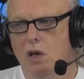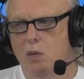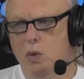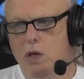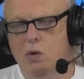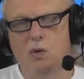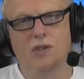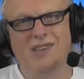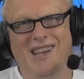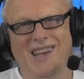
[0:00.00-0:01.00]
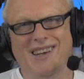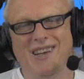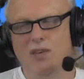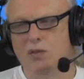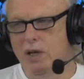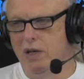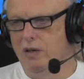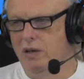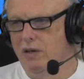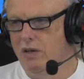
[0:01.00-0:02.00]
we could get
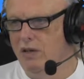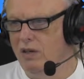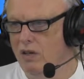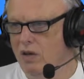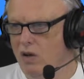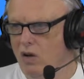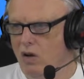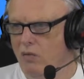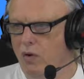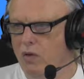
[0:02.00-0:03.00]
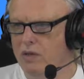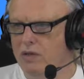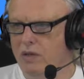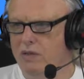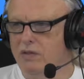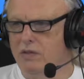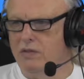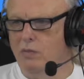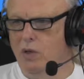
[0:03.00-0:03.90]
rid of all this nonsense,